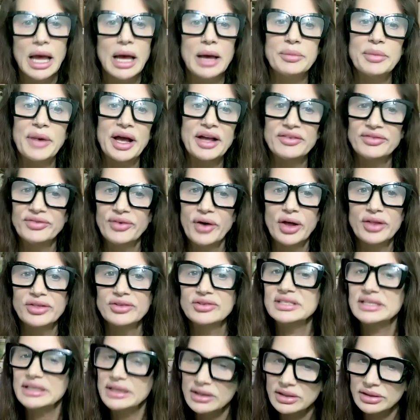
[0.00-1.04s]
and my
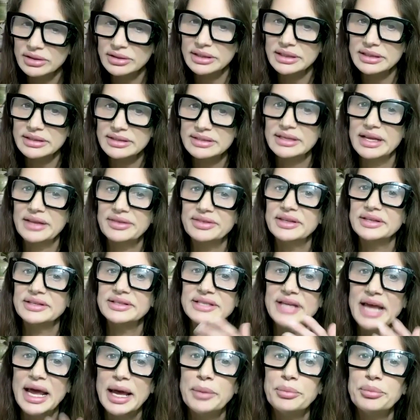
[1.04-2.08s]
father's illness set the
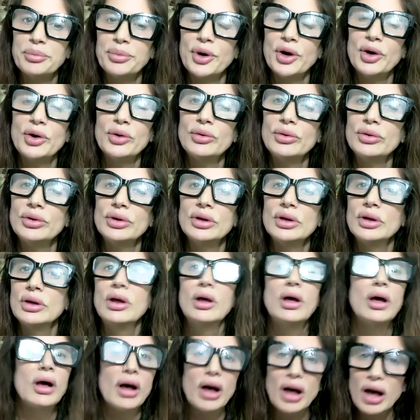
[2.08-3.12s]
tempo
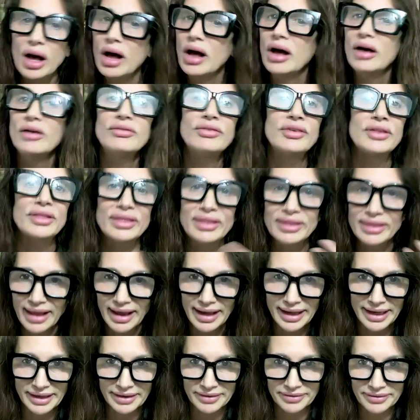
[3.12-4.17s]
of
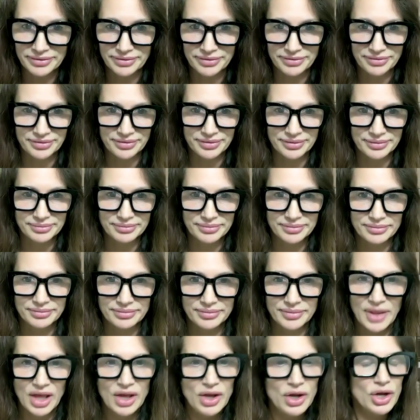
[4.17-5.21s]
life.
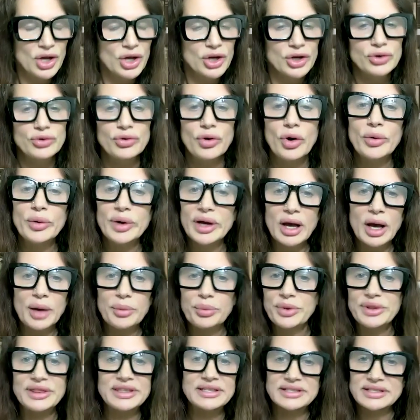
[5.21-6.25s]
Growing
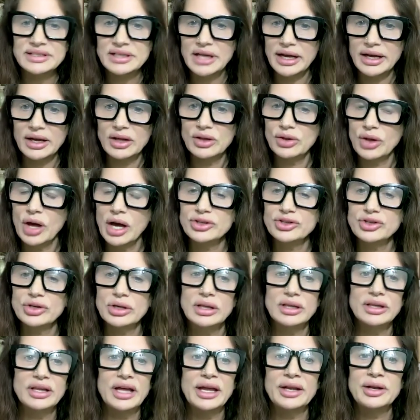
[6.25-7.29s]
up with a
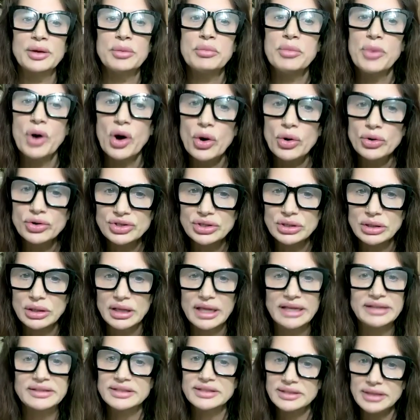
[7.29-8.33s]
psychological and emotional
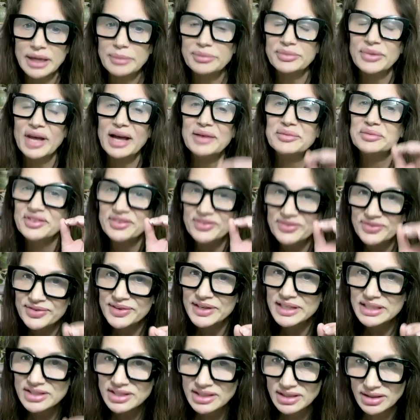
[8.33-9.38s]
and sometimes
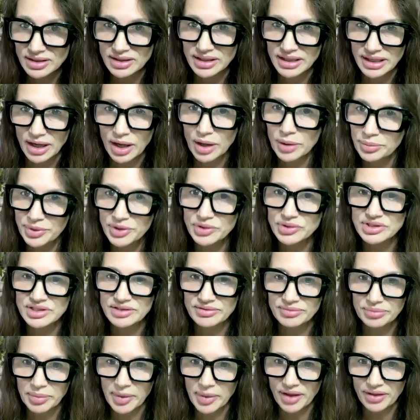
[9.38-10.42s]
physically
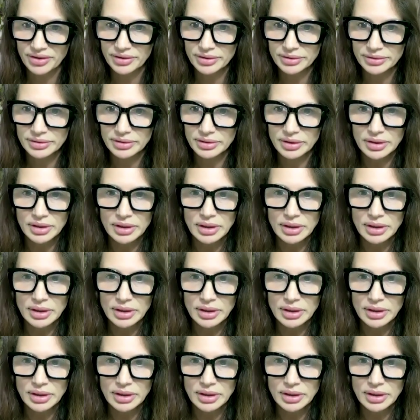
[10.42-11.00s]
abusive mother